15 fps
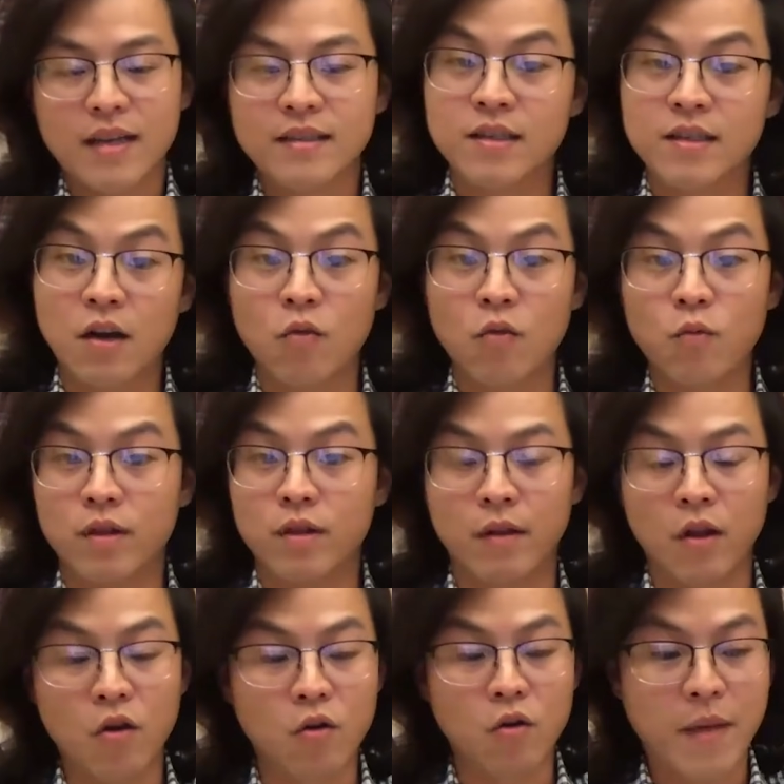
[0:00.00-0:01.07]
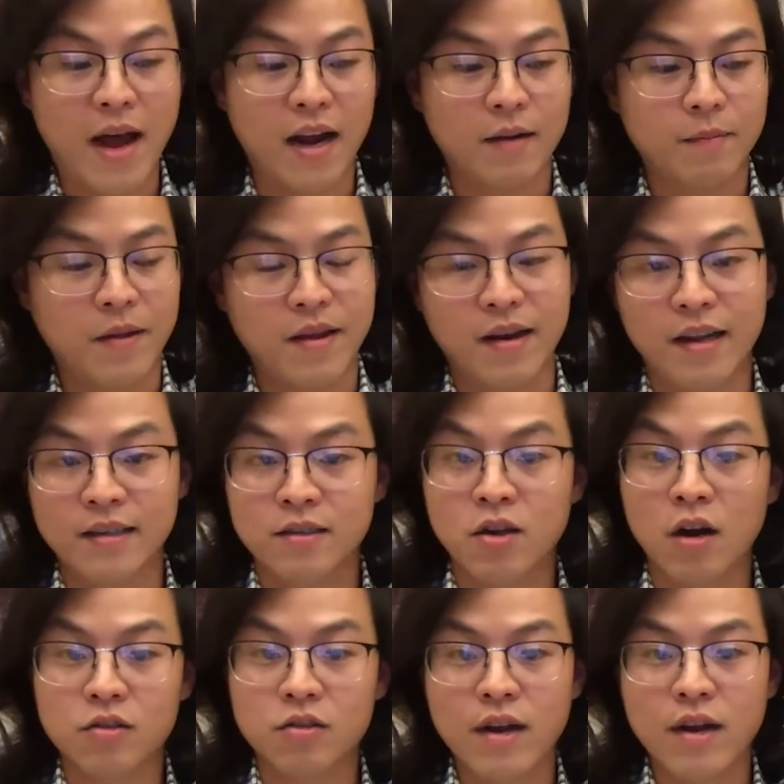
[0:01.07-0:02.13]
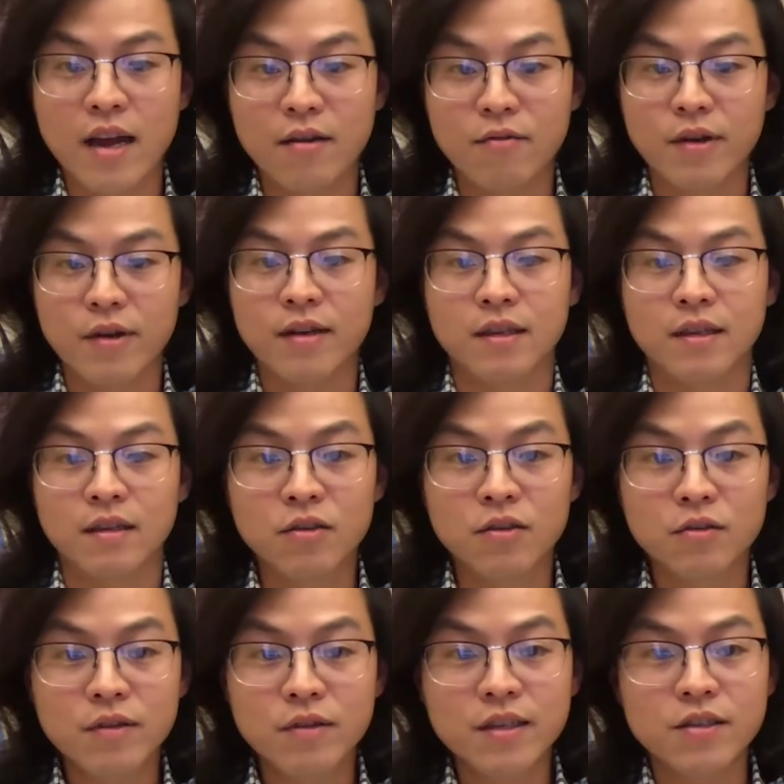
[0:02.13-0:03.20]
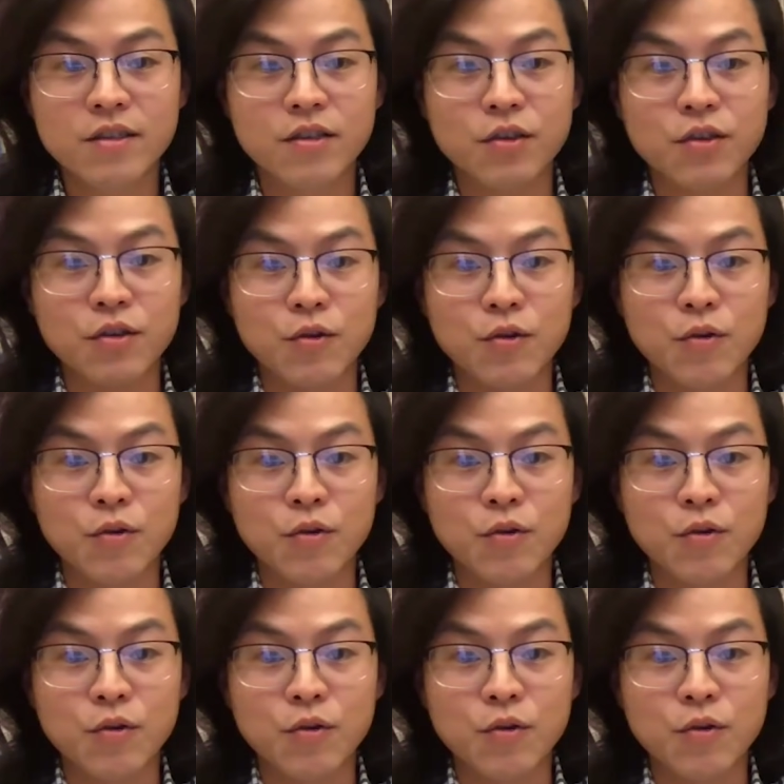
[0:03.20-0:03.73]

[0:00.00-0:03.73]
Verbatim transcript: has dealt with lower back pain as dr henry has alluded to